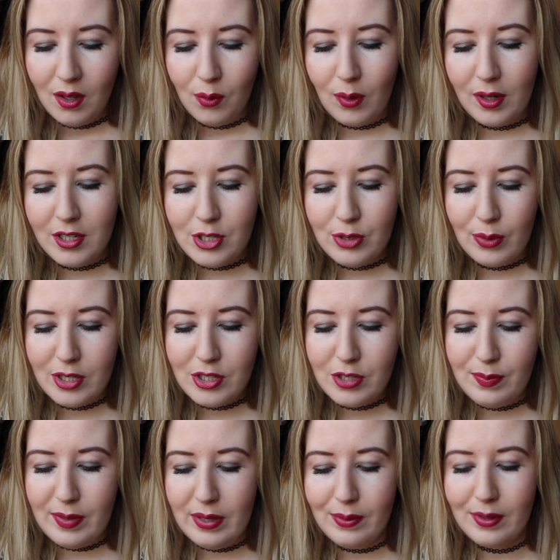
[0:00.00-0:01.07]
What did you want
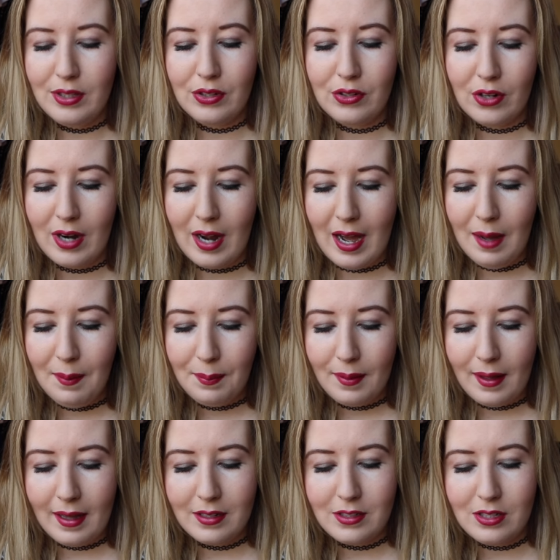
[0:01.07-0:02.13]
to be when you grow up,
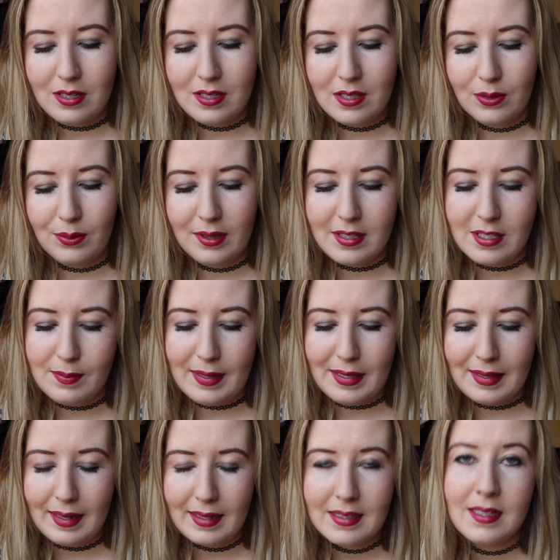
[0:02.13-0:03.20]
and do you still want to be
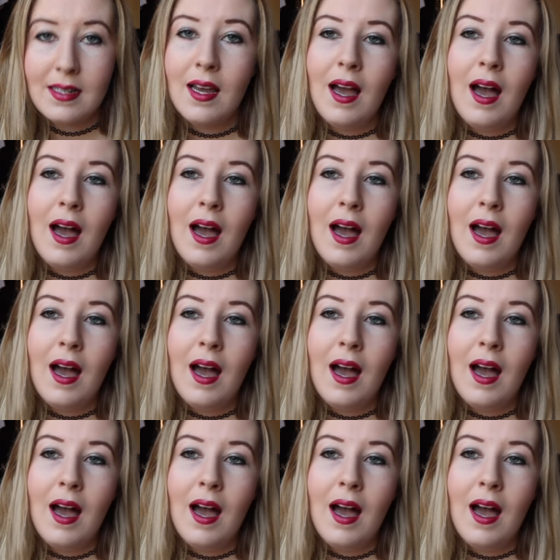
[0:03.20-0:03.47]
that?